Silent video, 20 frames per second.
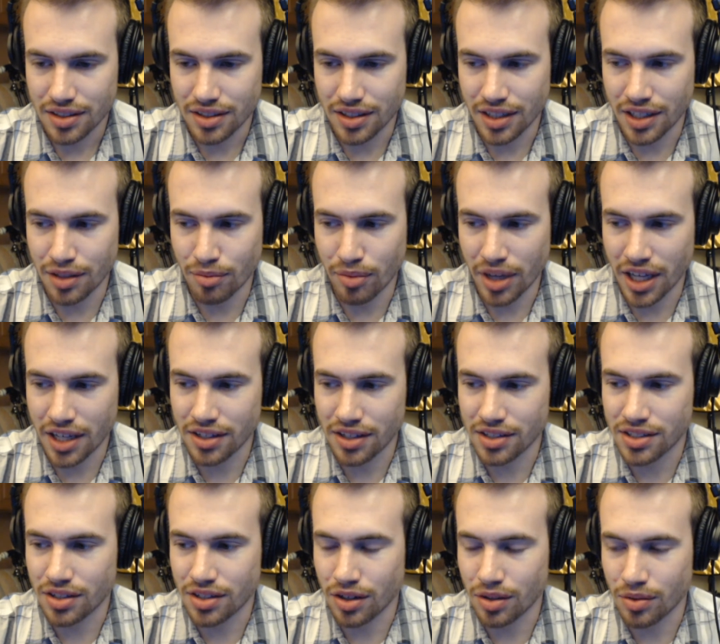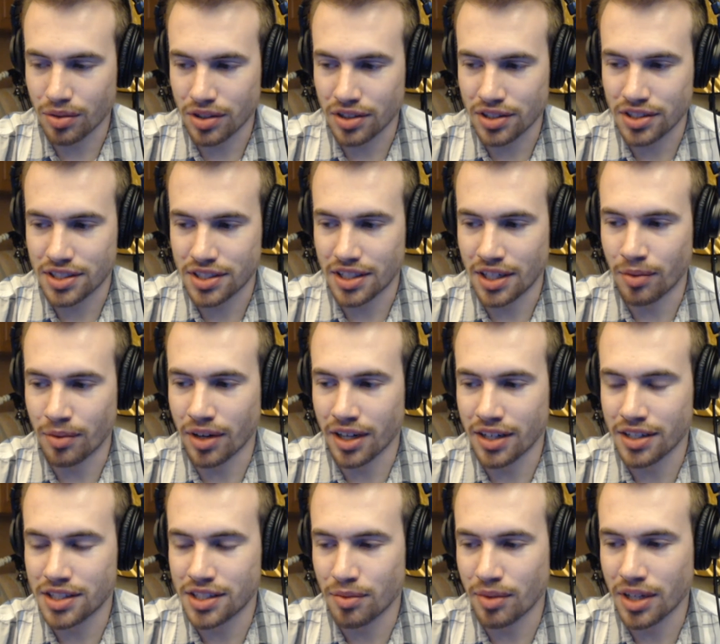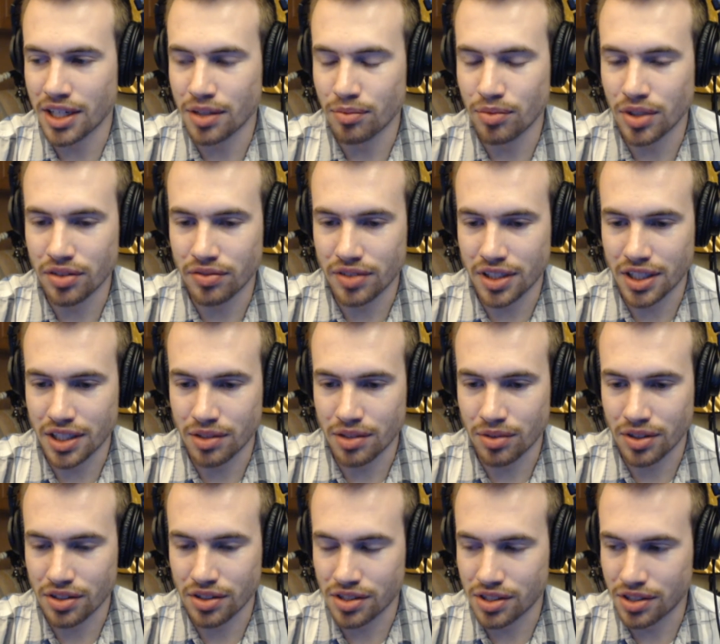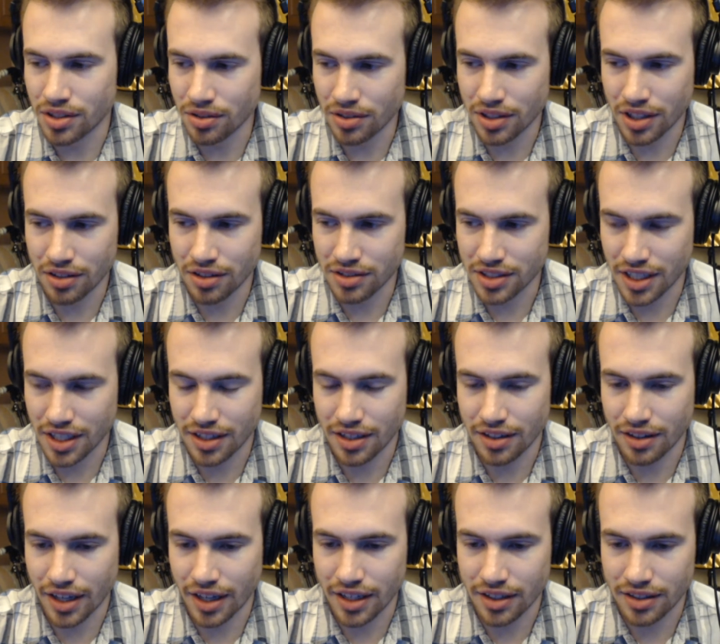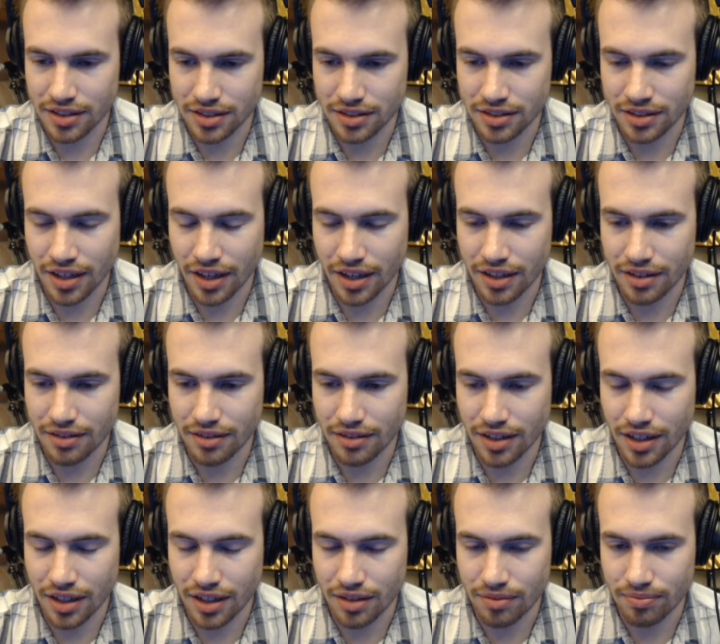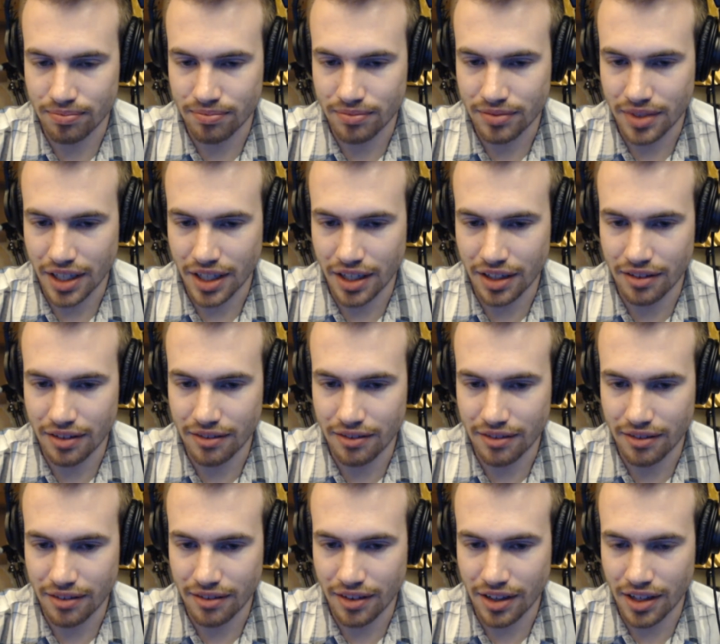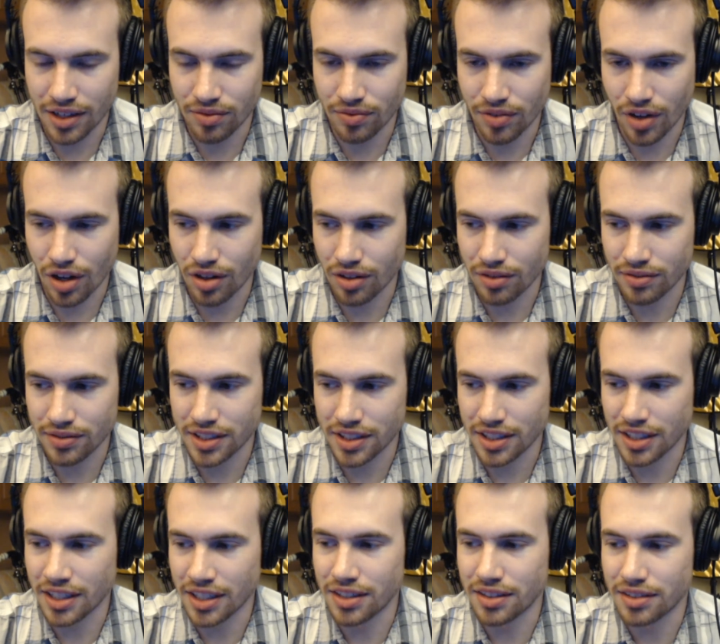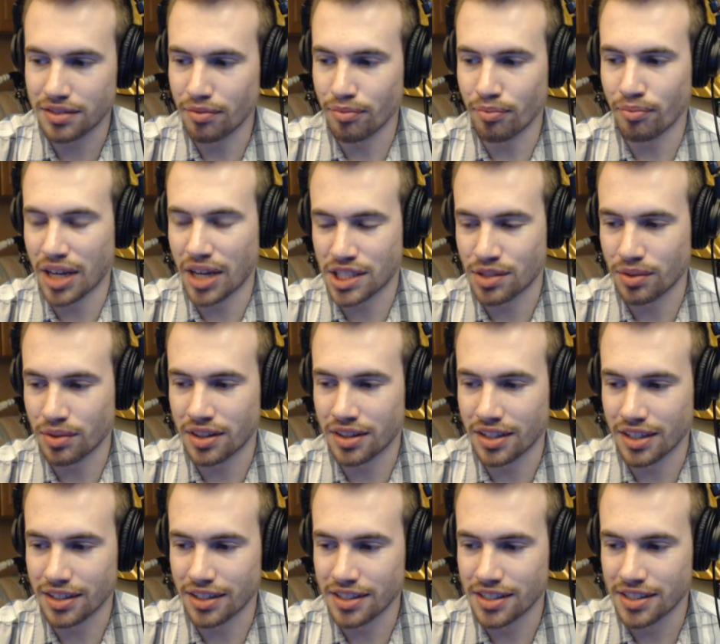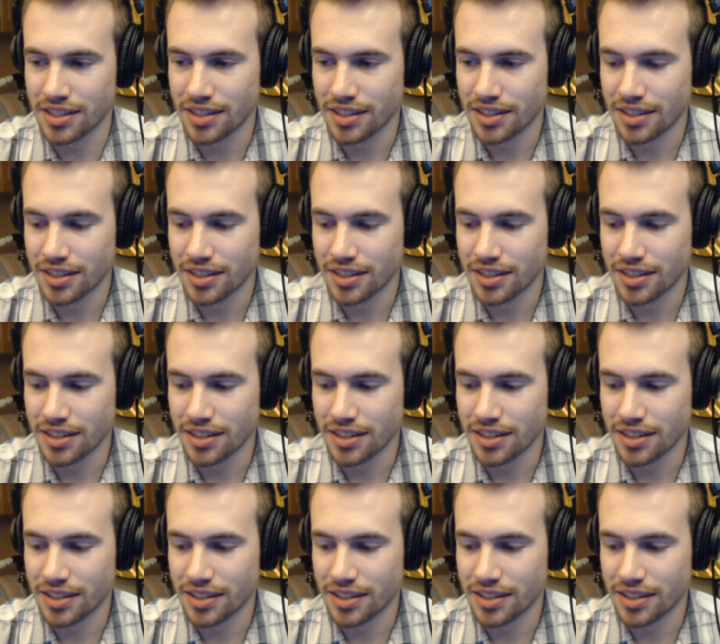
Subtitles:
in making Star Wars, he wanted to make a movie where the studio didn't like get involved and mess with things.